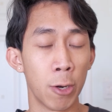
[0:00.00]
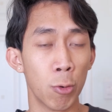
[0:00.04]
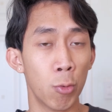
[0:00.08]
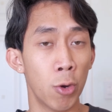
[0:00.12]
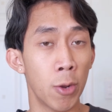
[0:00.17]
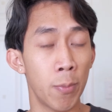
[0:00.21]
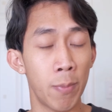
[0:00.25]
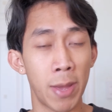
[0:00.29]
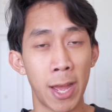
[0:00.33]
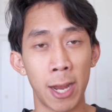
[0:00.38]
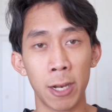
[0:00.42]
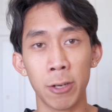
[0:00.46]

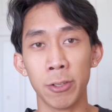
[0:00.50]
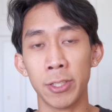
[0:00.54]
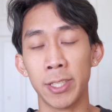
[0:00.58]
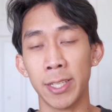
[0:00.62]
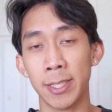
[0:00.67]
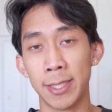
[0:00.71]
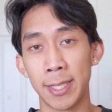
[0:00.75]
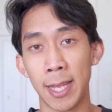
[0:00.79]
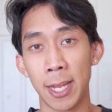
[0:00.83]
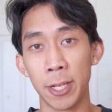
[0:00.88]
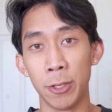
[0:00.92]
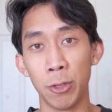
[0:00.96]
What matters
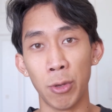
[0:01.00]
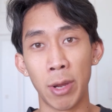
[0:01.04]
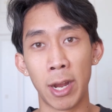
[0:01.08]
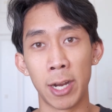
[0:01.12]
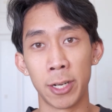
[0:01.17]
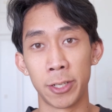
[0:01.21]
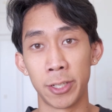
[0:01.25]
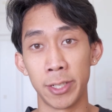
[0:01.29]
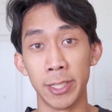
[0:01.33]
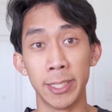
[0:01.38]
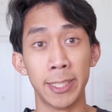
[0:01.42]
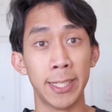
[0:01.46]
is that you're
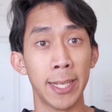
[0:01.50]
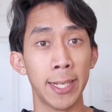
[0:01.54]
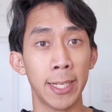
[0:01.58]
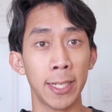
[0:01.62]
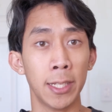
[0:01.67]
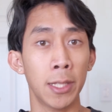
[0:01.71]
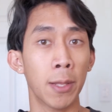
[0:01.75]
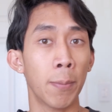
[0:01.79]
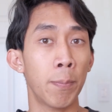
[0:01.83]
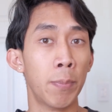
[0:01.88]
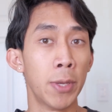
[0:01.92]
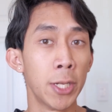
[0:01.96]
actually
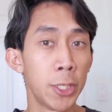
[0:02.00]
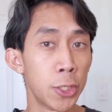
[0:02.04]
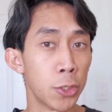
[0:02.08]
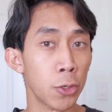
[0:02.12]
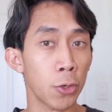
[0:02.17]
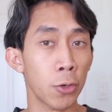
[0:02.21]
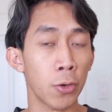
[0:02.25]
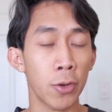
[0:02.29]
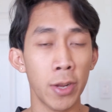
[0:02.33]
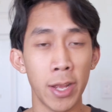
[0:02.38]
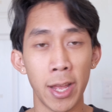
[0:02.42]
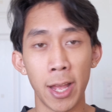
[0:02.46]
taking the
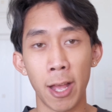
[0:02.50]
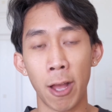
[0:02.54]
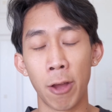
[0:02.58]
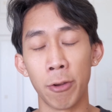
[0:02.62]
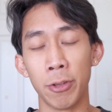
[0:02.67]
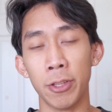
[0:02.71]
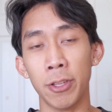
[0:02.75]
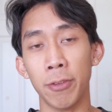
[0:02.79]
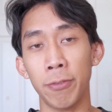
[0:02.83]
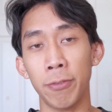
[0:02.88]
picture out in the